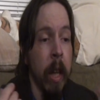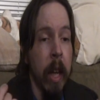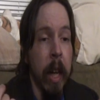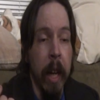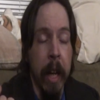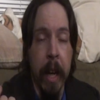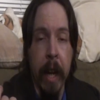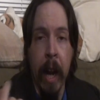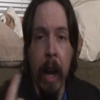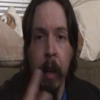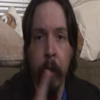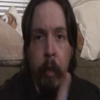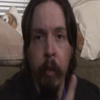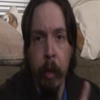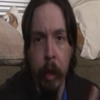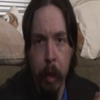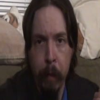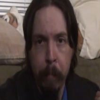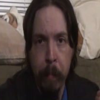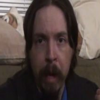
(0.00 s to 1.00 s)
He has the
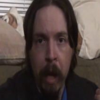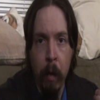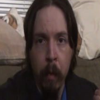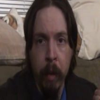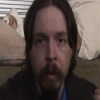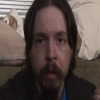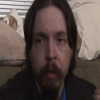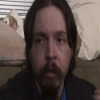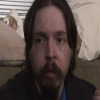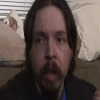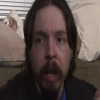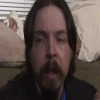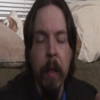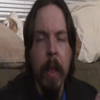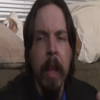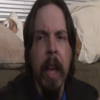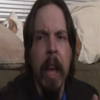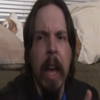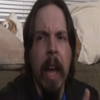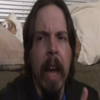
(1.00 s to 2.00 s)
sucker powers,
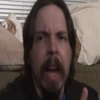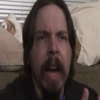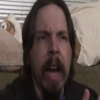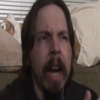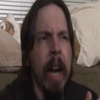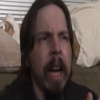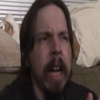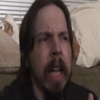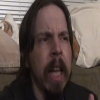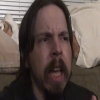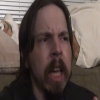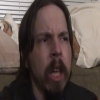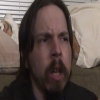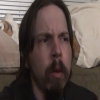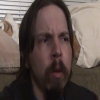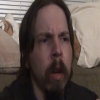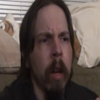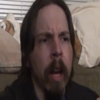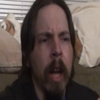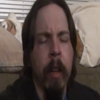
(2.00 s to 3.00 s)
and he
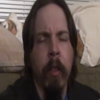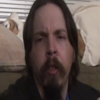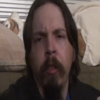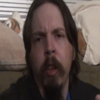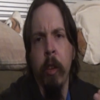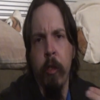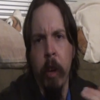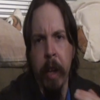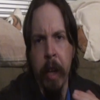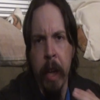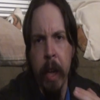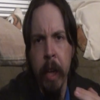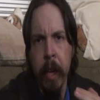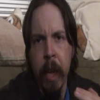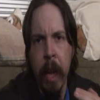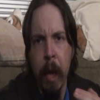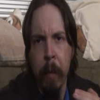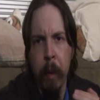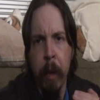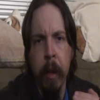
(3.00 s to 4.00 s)
utilizes a gigantic
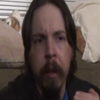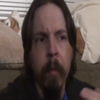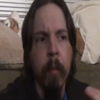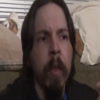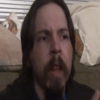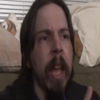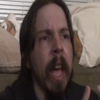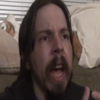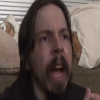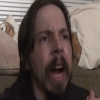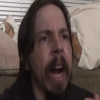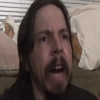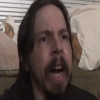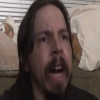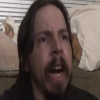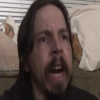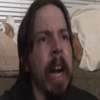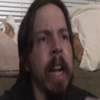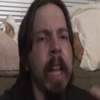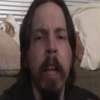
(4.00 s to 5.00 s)
hammer,
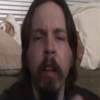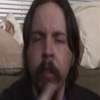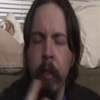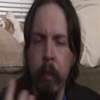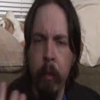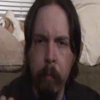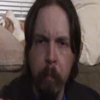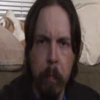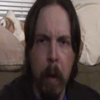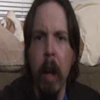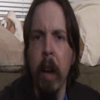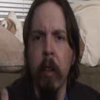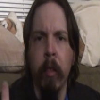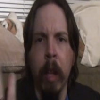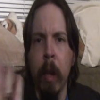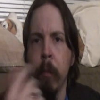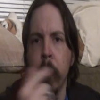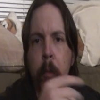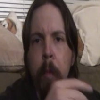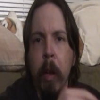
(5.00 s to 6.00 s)
and he body
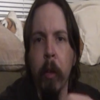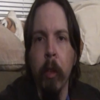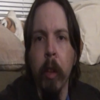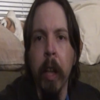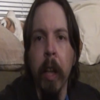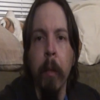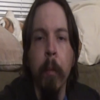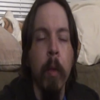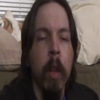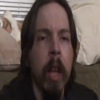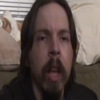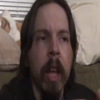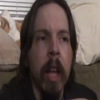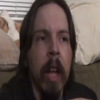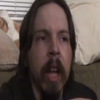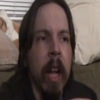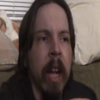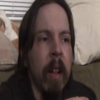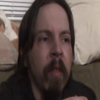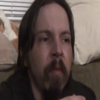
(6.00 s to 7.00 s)
slams you basically.
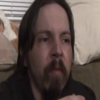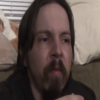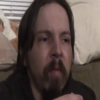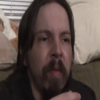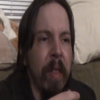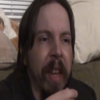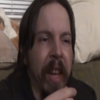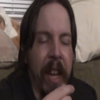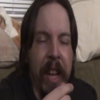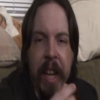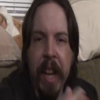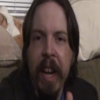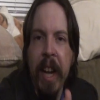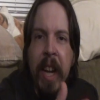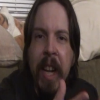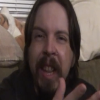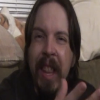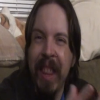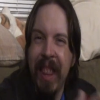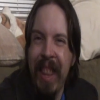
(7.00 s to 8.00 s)
He
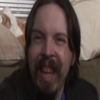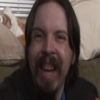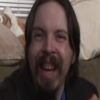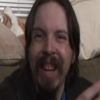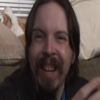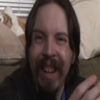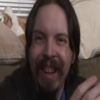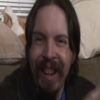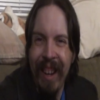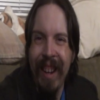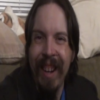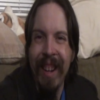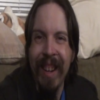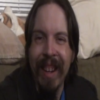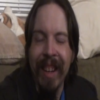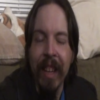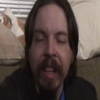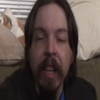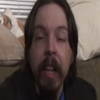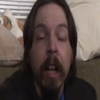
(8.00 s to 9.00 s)
ain't that
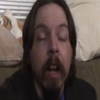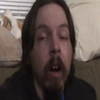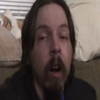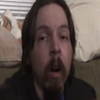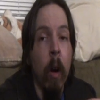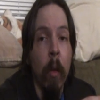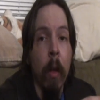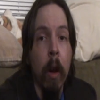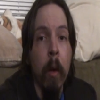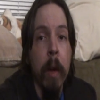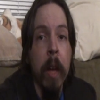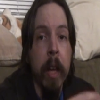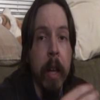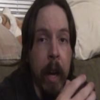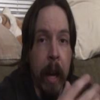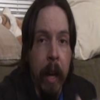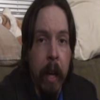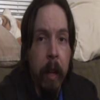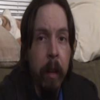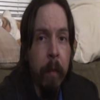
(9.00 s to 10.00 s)
hard, although he
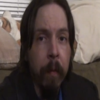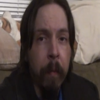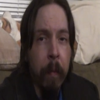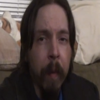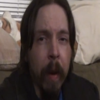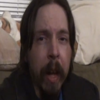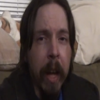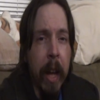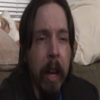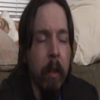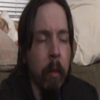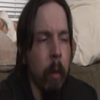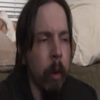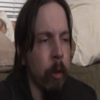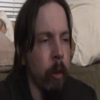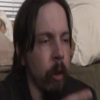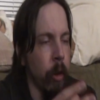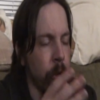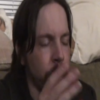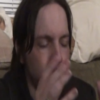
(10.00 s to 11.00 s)
can inflate, which
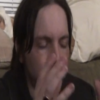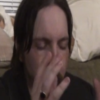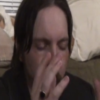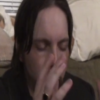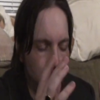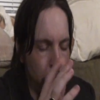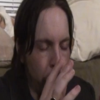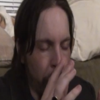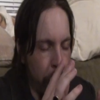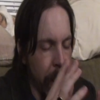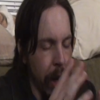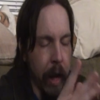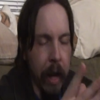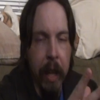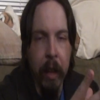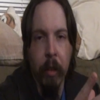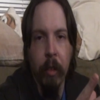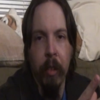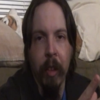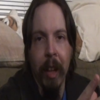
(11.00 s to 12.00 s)
looks
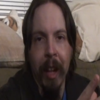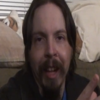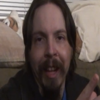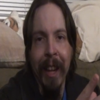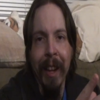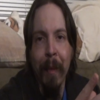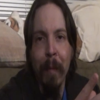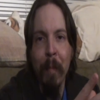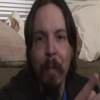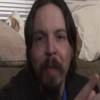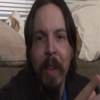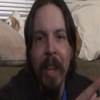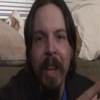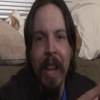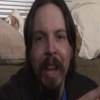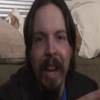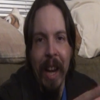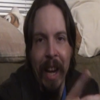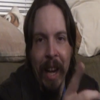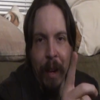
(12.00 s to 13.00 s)
really silly,
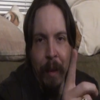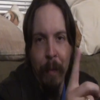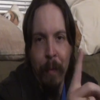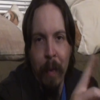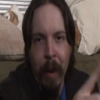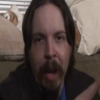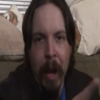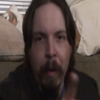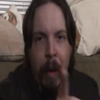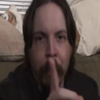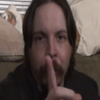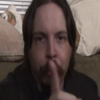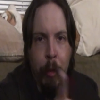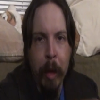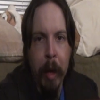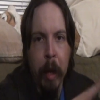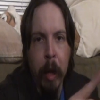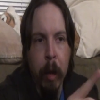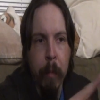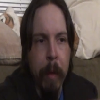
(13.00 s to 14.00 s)
and fly around the
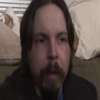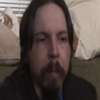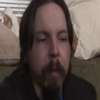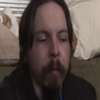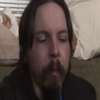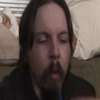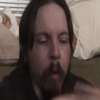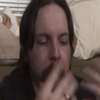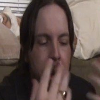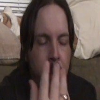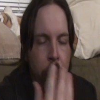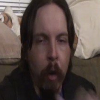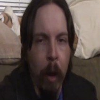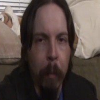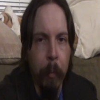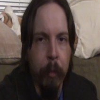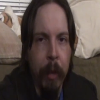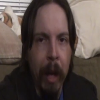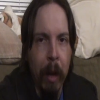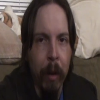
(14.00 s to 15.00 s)
screen a little bit before he
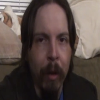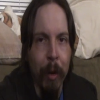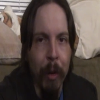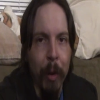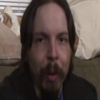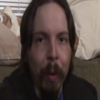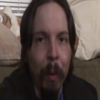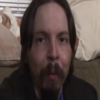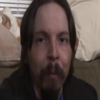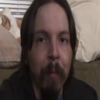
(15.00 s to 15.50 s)
drops down on you.